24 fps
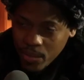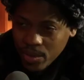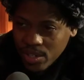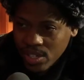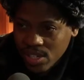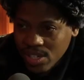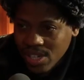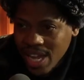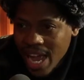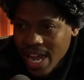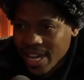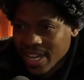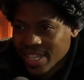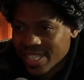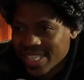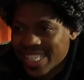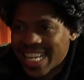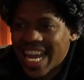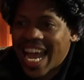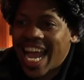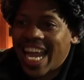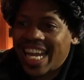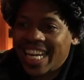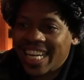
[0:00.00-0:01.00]
we're just kind of
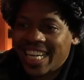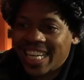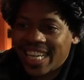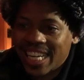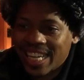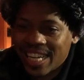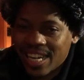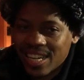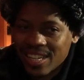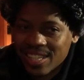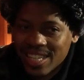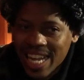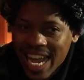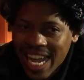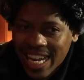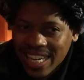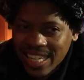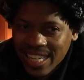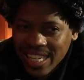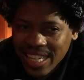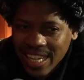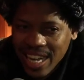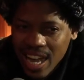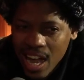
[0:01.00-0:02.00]
tightening
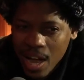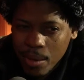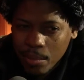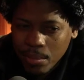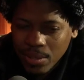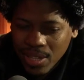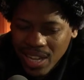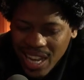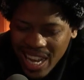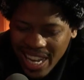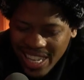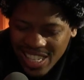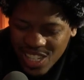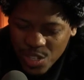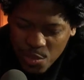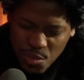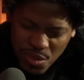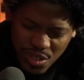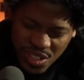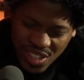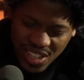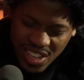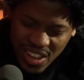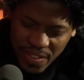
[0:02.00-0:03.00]
up
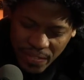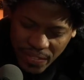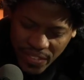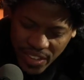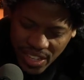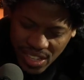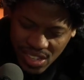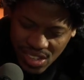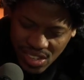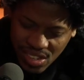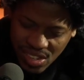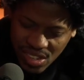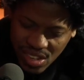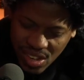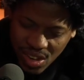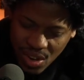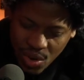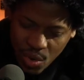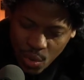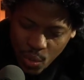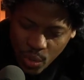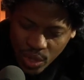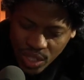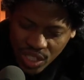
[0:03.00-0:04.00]
specifics,
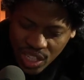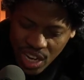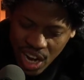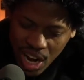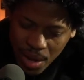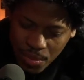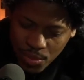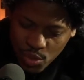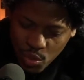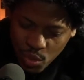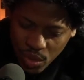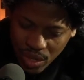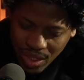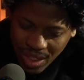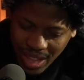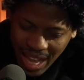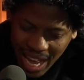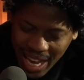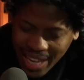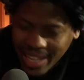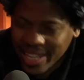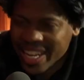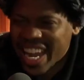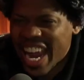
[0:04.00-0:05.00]
which comes with
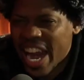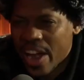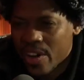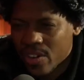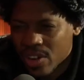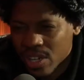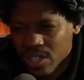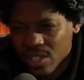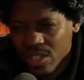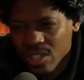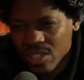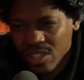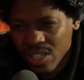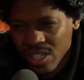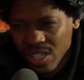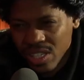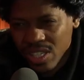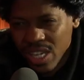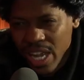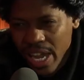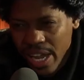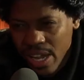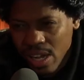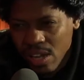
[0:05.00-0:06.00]
character
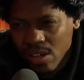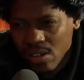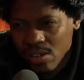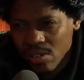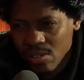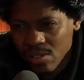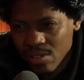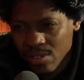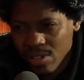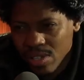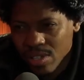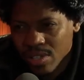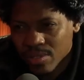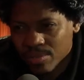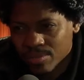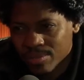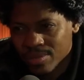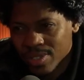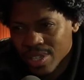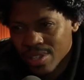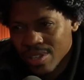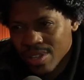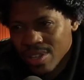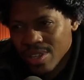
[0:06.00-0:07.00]
details and
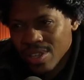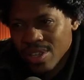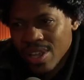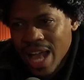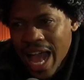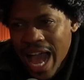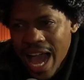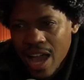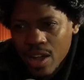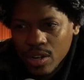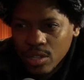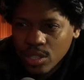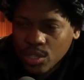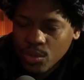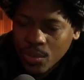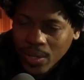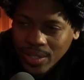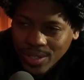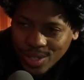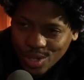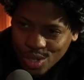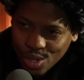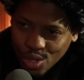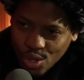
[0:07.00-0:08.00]
how you
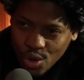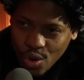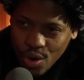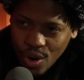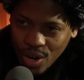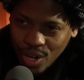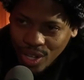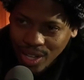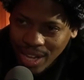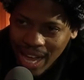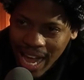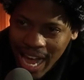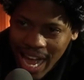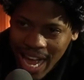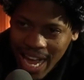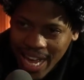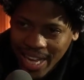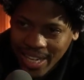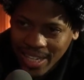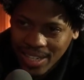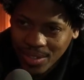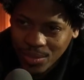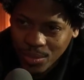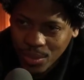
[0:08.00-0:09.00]
want the
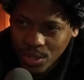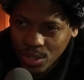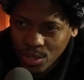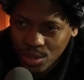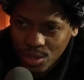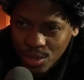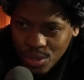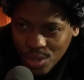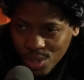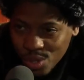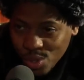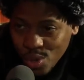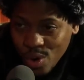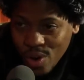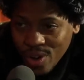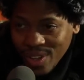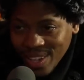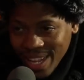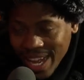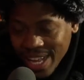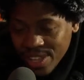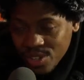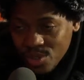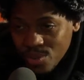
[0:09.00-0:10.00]
storyline. And when you do the
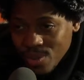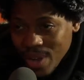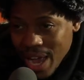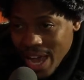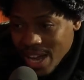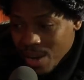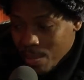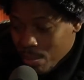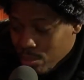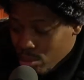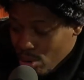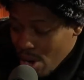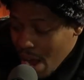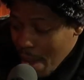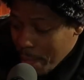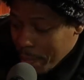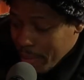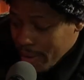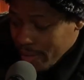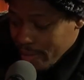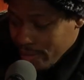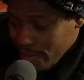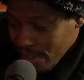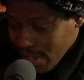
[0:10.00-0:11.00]
storyline, you got to
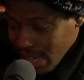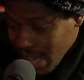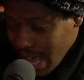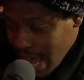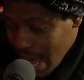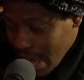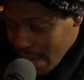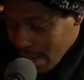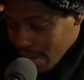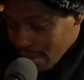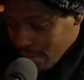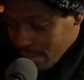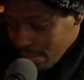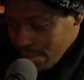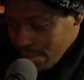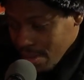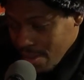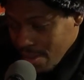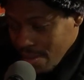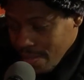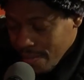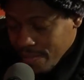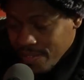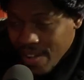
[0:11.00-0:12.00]
prep it for
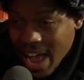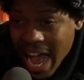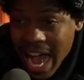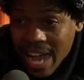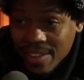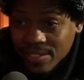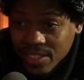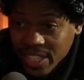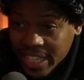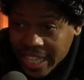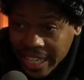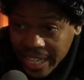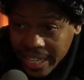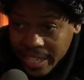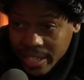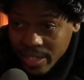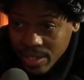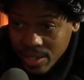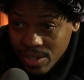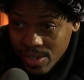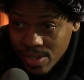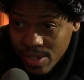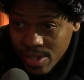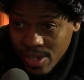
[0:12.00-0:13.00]
5
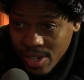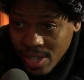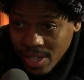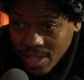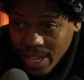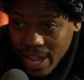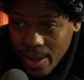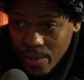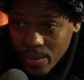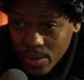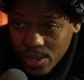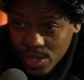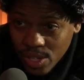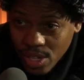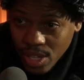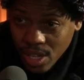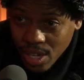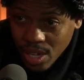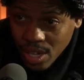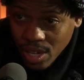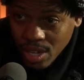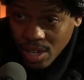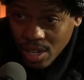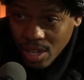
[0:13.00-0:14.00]
years. What's
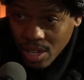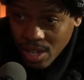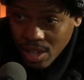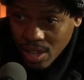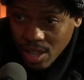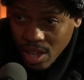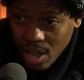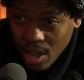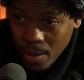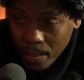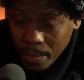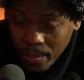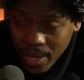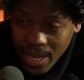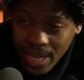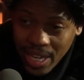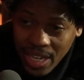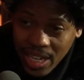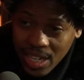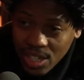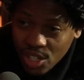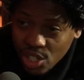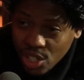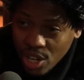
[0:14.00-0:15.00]
the
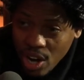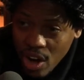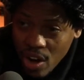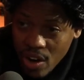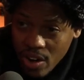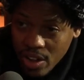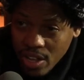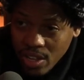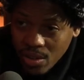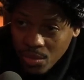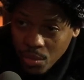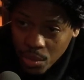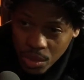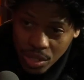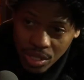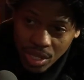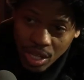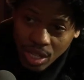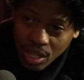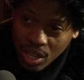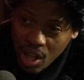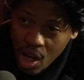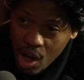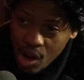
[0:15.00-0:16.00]
immediate journey, what's
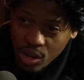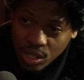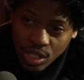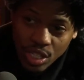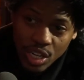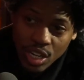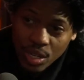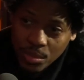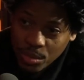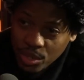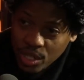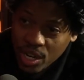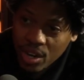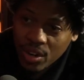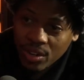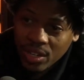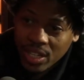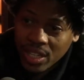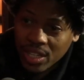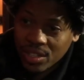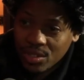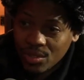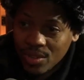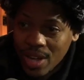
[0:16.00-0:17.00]
the long-term
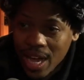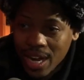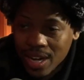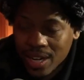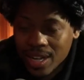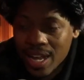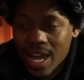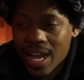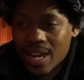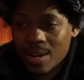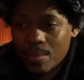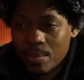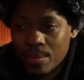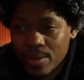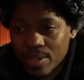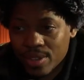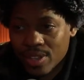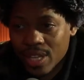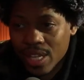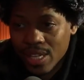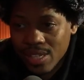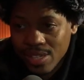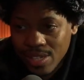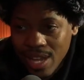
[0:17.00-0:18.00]
journey, and you got to kind of put
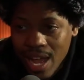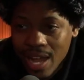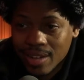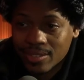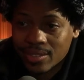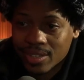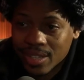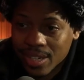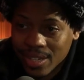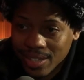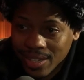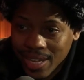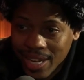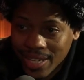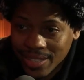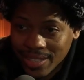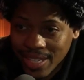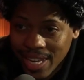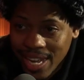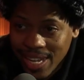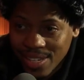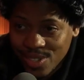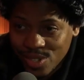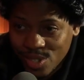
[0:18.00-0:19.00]
things out there like
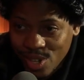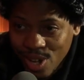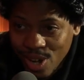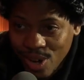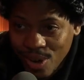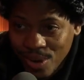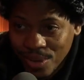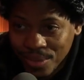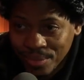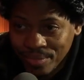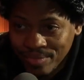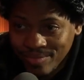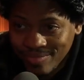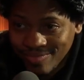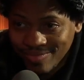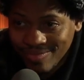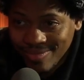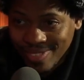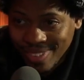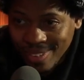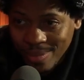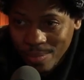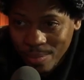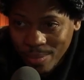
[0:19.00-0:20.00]
that so
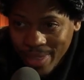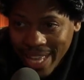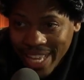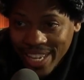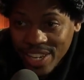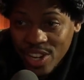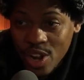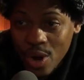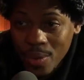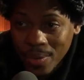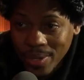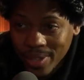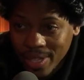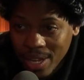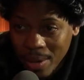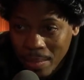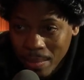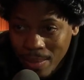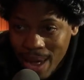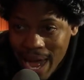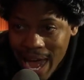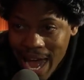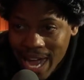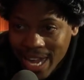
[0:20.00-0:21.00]
they know what they're
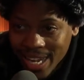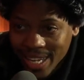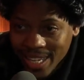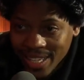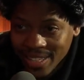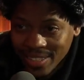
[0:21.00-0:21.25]
buying.